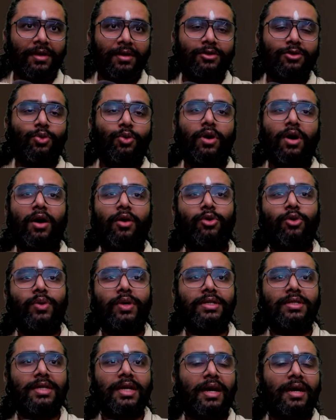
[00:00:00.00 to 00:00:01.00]
So how do
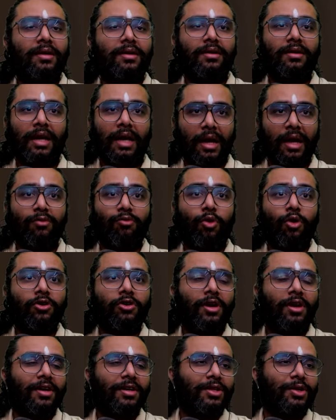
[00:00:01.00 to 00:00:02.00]
I start? I want
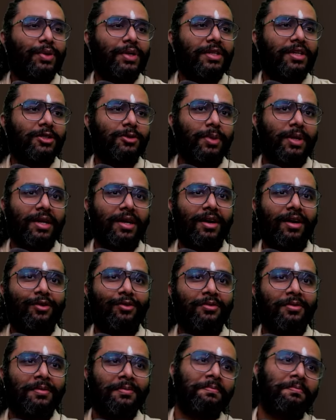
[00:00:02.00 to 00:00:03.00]
to learn the Vedas, but how?